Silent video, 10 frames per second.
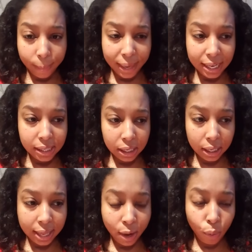
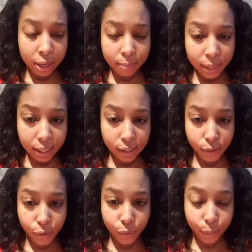basically, they wanted me
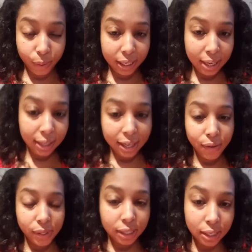to plead
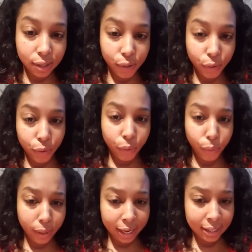guilty
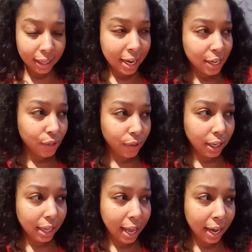to educational
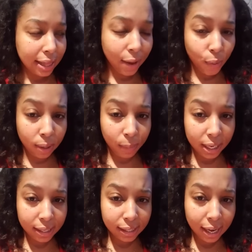neglect. They wanted me
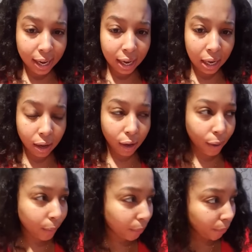to say
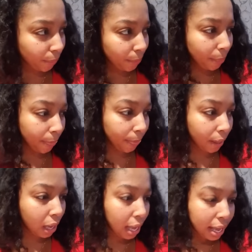um,
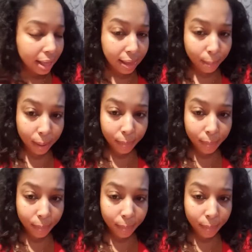that my